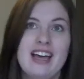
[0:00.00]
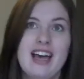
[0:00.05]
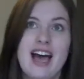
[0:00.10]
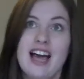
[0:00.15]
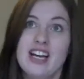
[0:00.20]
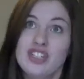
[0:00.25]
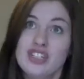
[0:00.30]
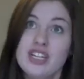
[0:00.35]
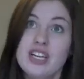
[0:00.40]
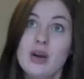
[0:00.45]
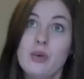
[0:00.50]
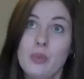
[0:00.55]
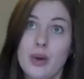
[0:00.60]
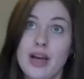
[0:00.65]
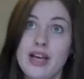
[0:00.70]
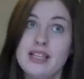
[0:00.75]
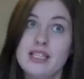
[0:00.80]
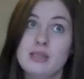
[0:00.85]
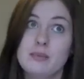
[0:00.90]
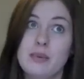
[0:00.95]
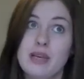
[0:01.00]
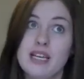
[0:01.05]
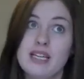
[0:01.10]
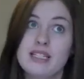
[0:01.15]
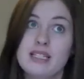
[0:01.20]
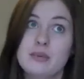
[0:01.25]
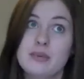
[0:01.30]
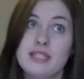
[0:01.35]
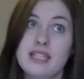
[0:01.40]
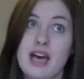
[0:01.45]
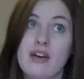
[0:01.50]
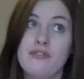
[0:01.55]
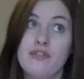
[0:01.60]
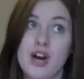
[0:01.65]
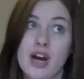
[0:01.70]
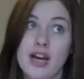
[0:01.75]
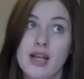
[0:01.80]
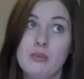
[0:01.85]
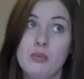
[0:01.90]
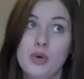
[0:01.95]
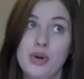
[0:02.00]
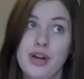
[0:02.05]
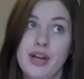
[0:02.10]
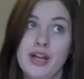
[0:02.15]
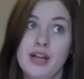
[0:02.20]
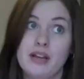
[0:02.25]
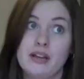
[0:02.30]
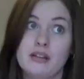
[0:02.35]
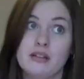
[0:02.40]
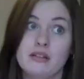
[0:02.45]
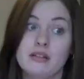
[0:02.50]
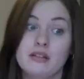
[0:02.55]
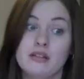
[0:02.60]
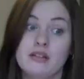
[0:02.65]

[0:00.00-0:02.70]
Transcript: Actually, it was because it was that Friday morning.